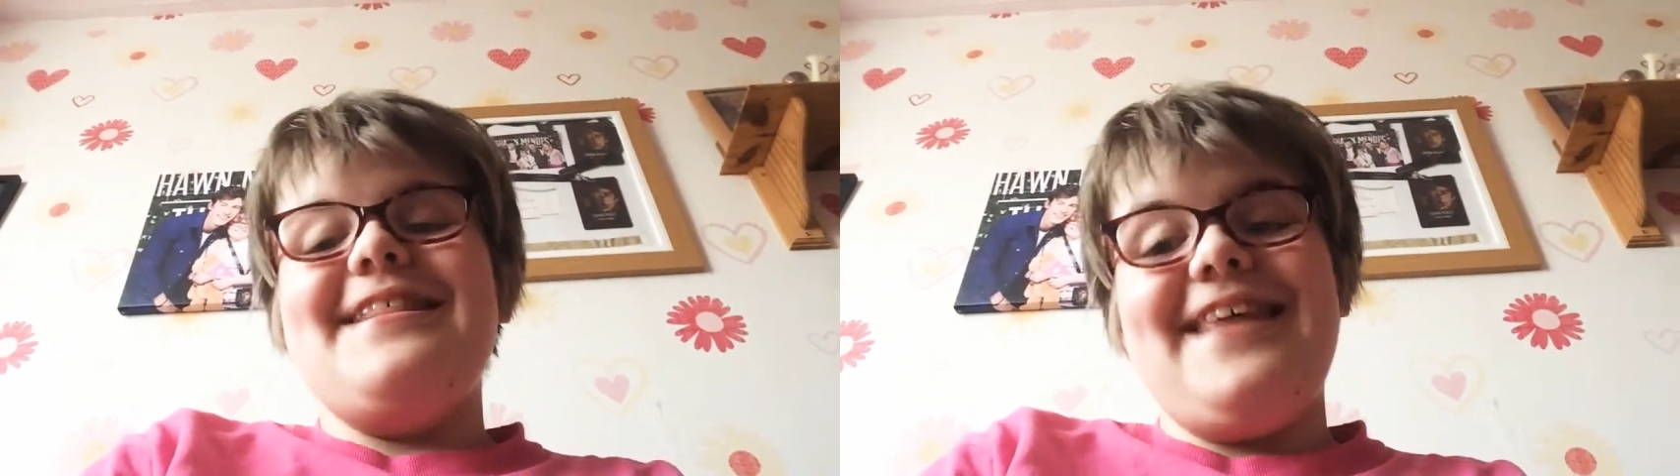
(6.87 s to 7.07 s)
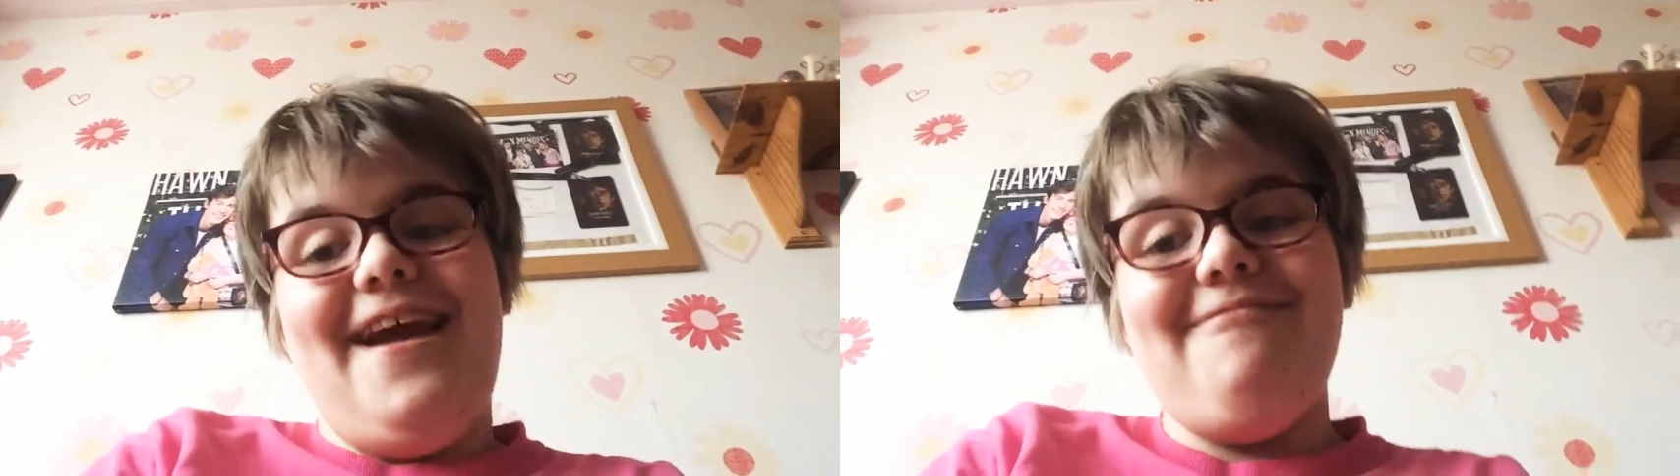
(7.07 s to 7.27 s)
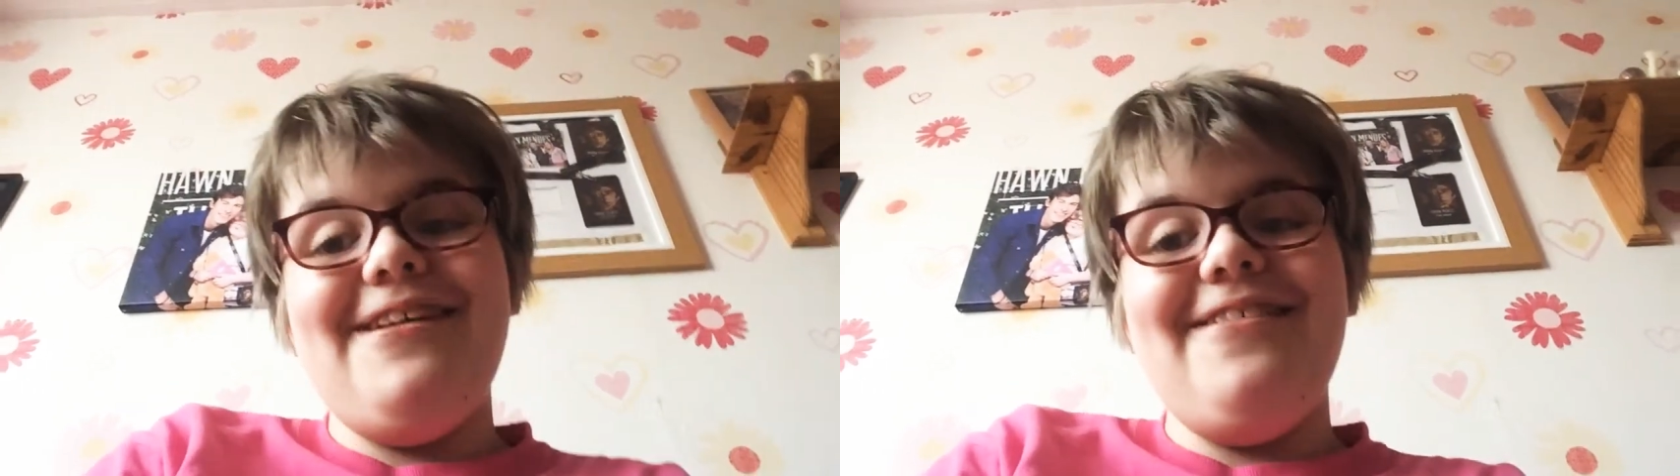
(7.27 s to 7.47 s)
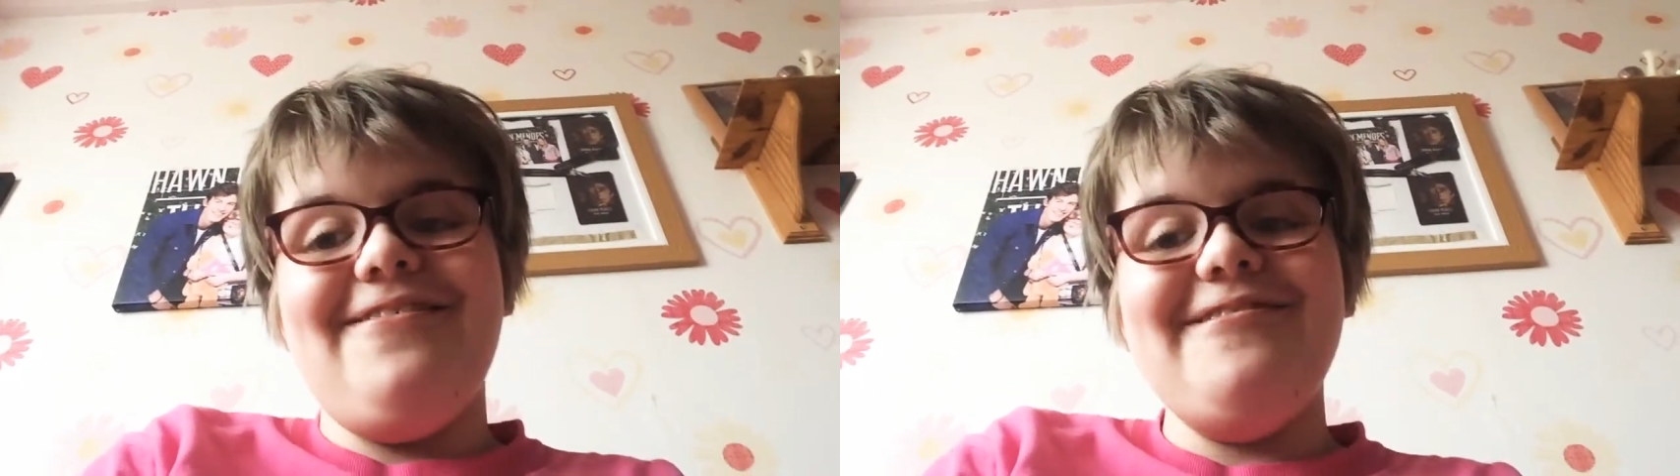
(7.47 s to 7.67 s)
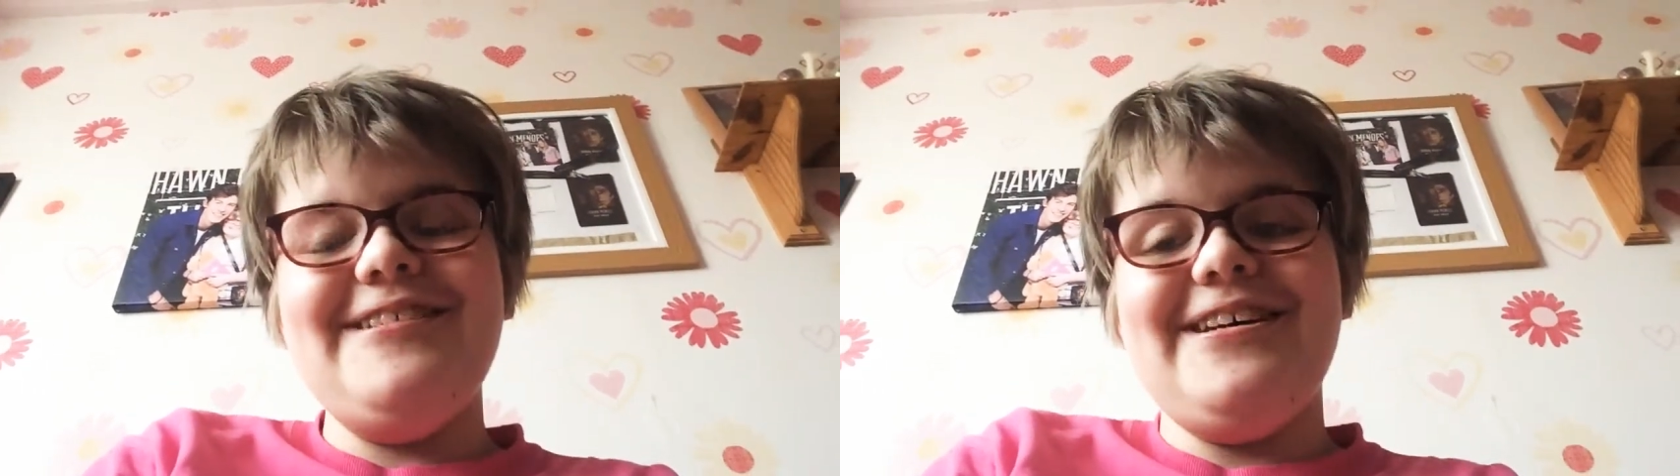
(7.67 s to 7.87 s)
a very
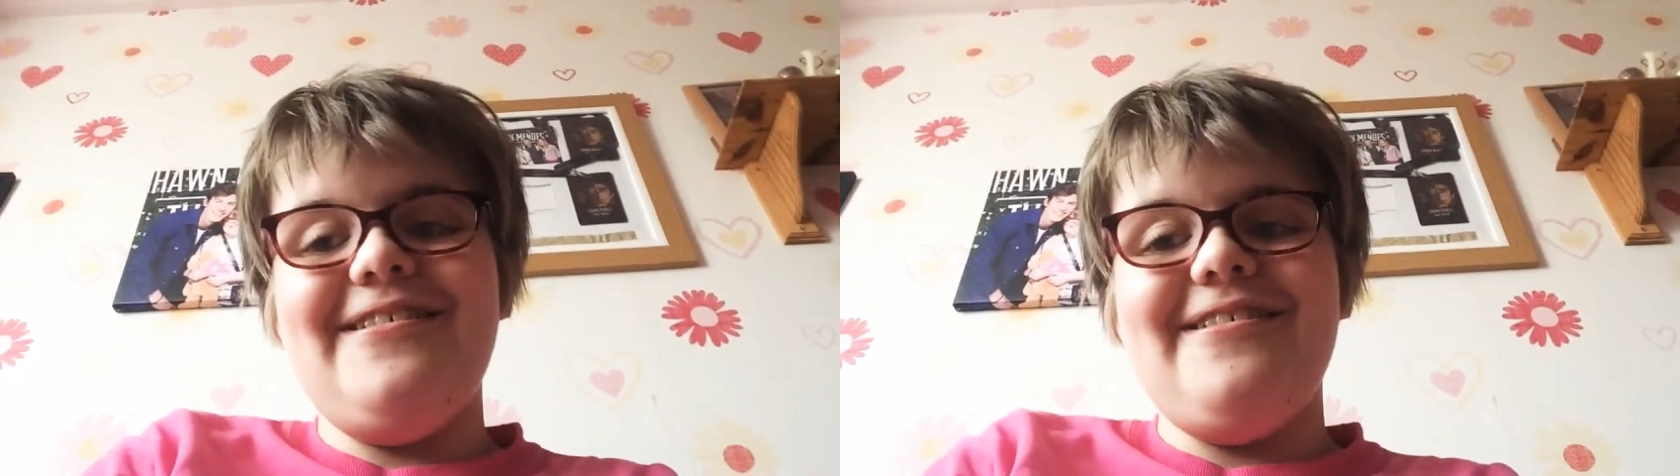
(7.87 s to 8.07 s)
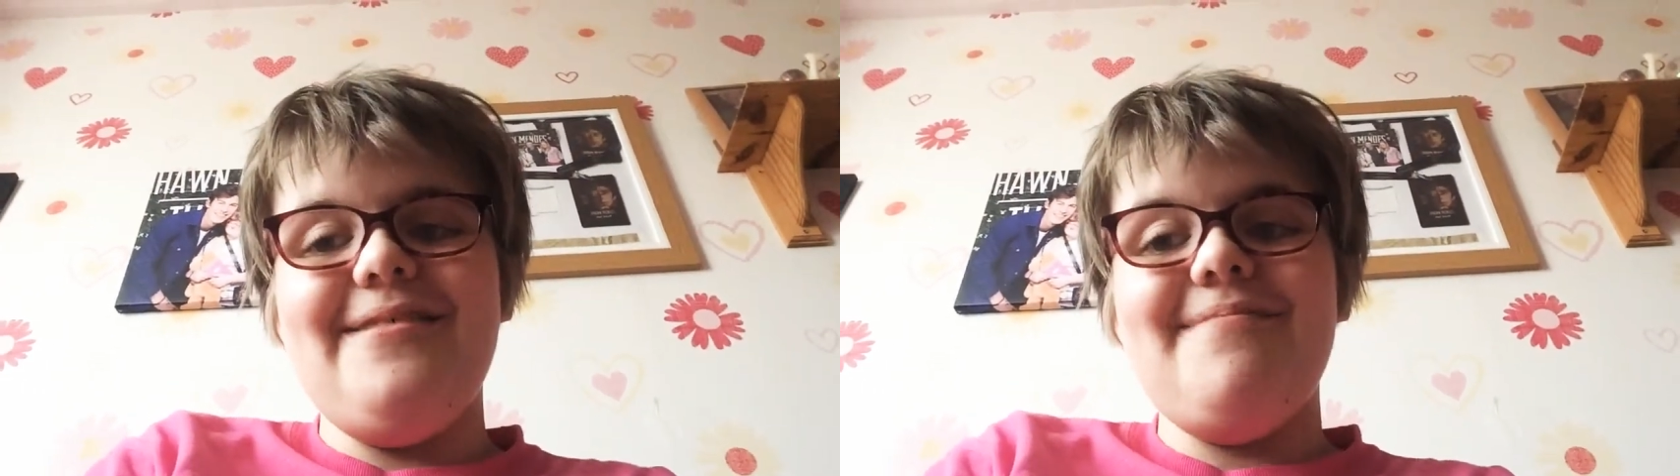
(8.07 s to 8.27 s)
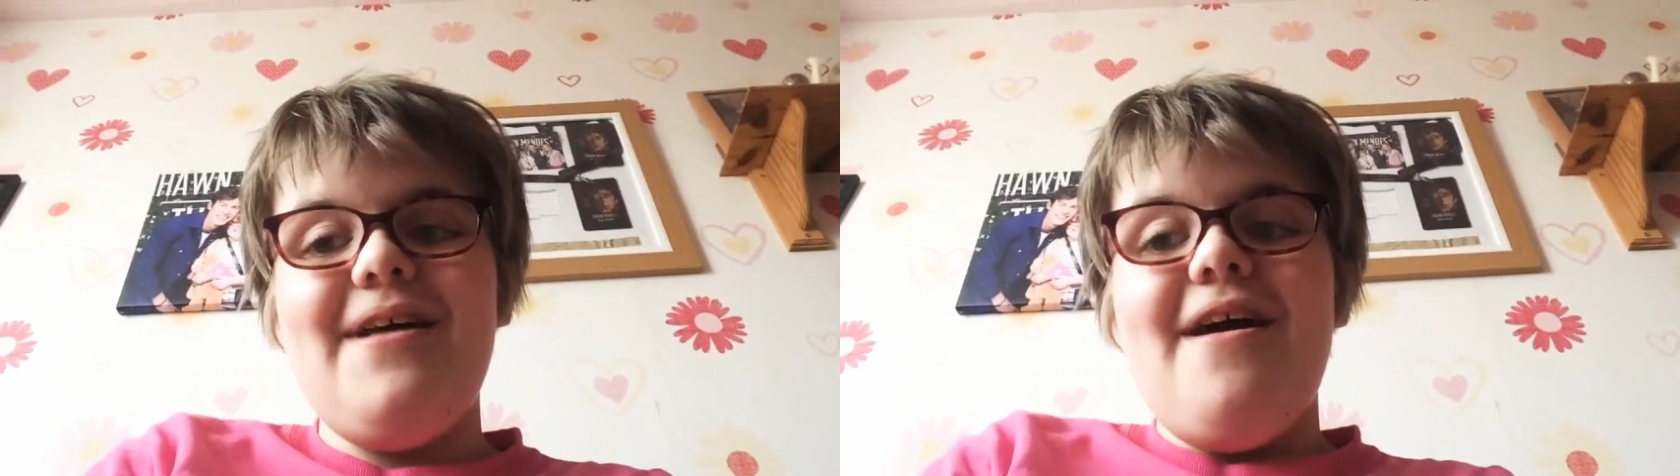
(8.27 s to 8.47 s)
long time.